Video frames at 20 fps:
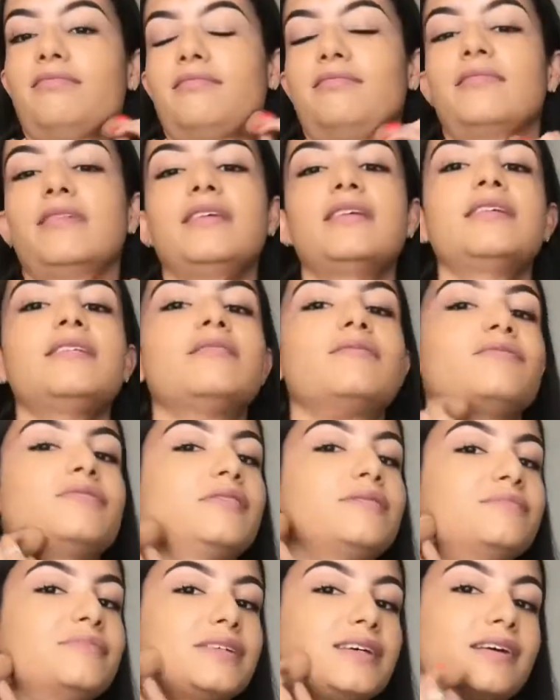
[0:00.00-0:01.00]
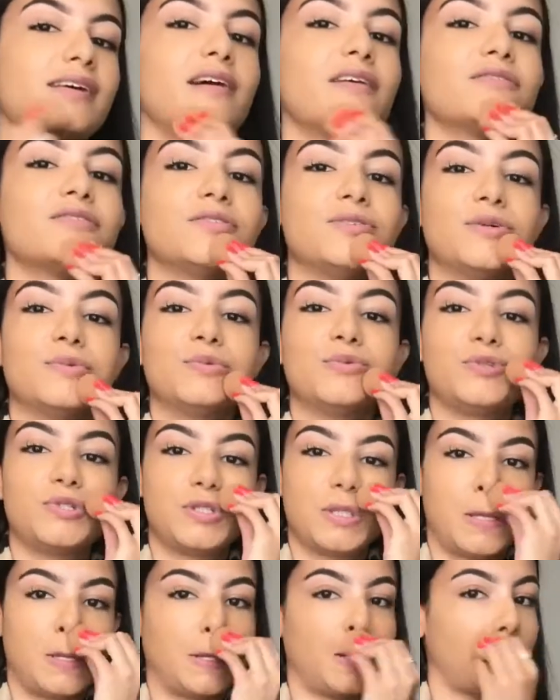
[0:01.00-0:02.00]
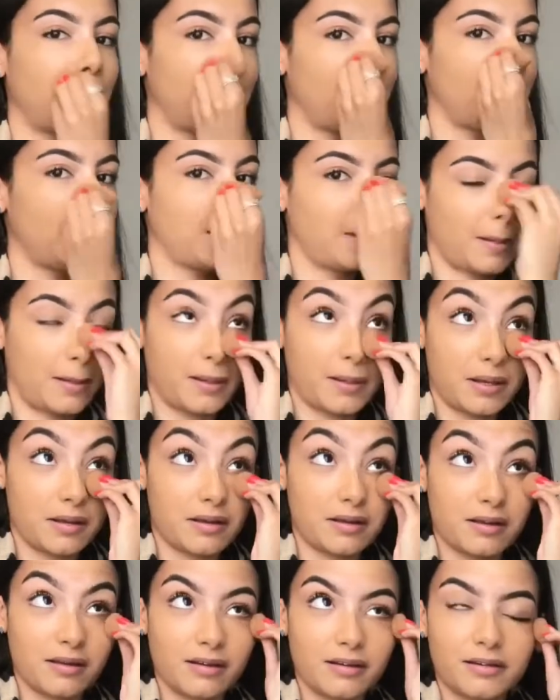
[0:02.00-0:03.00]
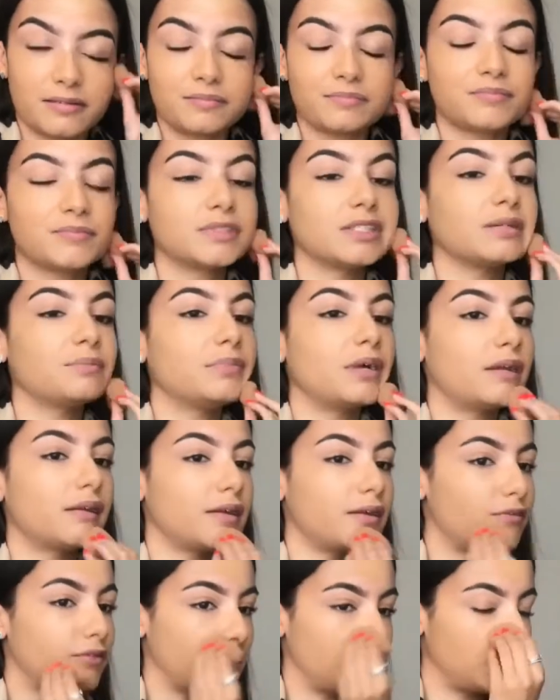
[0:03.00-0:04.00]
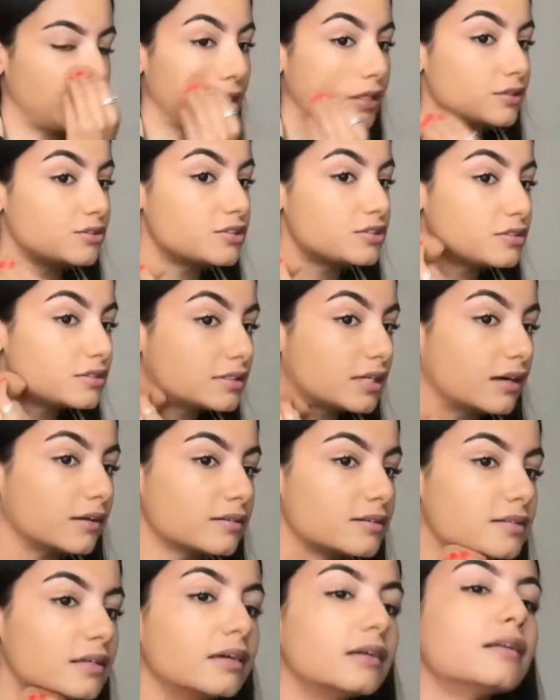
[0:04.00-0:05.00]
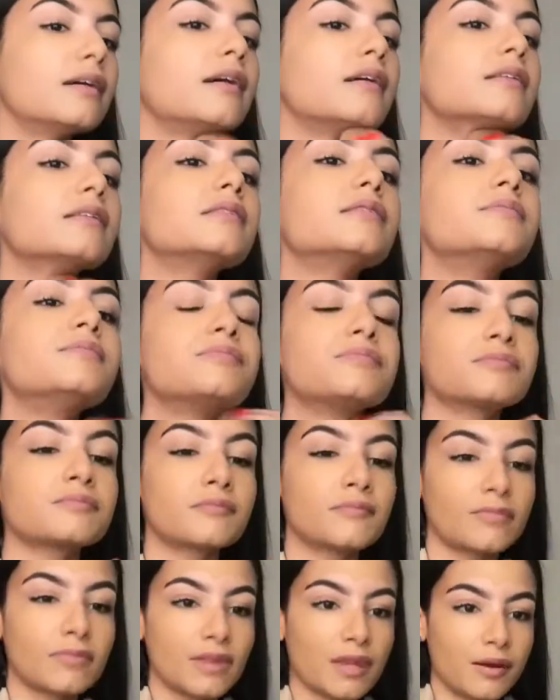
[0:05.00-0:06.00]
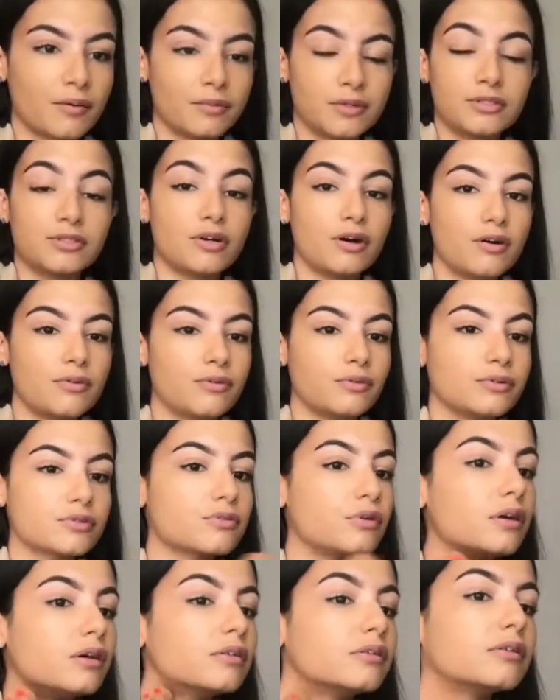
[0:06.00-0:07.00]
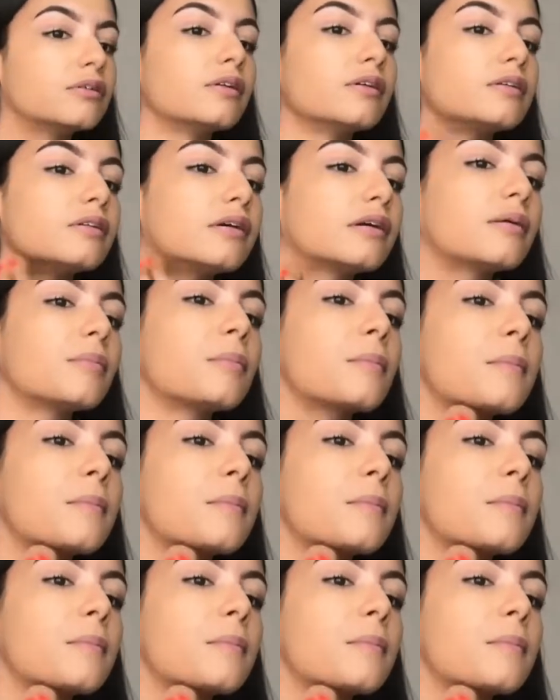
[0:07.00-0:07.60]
and they give themselves a double chew to blend the foundation down to their neck, which I thought was quite a good idea.